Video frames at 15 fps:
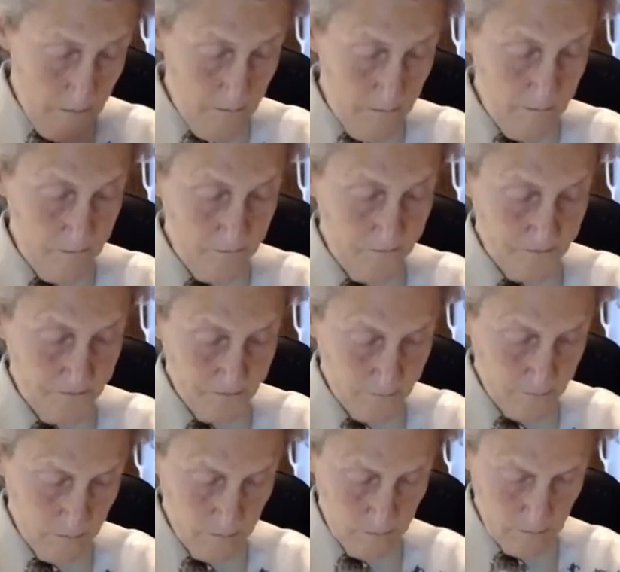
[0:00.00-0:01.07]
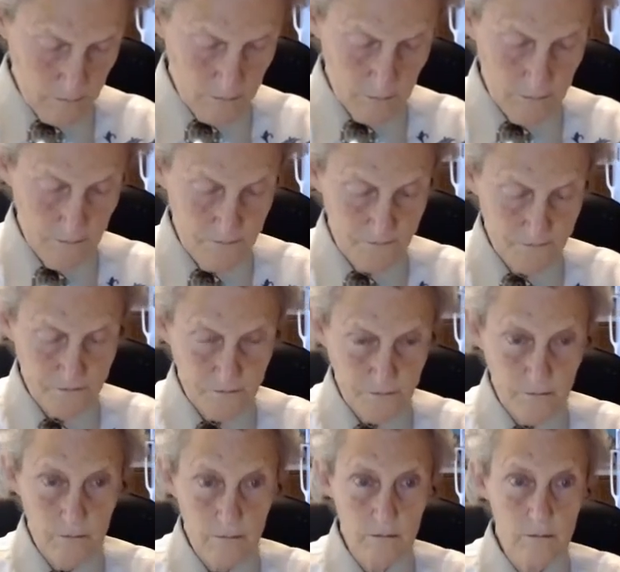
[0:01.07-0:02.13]

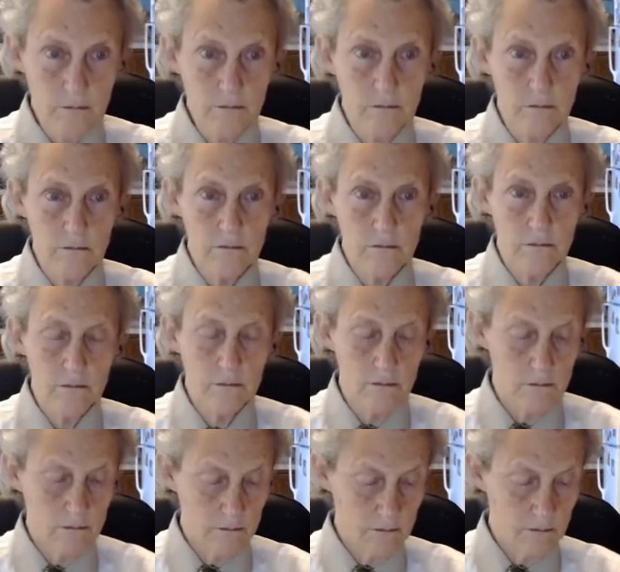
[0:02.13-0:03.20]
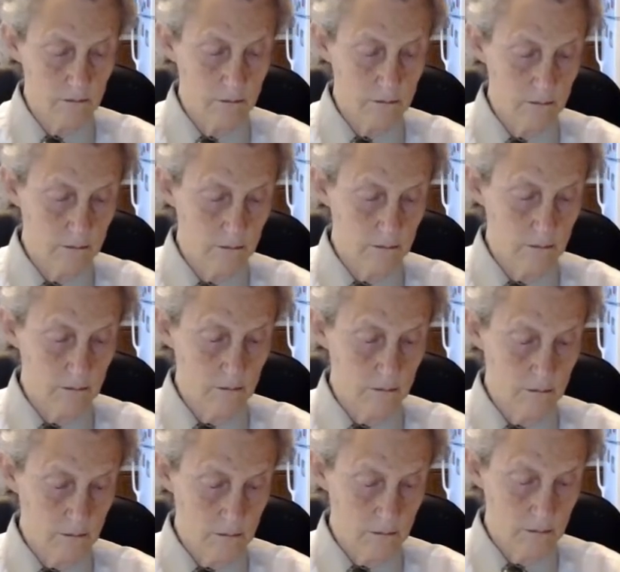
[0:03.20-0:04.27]

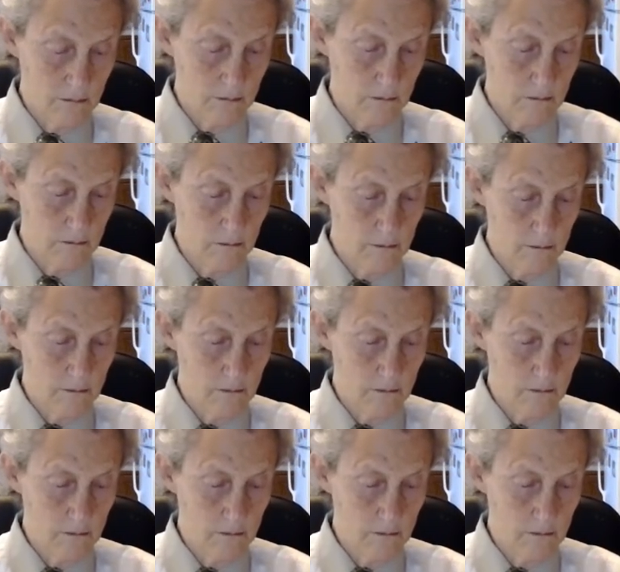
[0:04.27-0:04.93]
This person isn't speaking.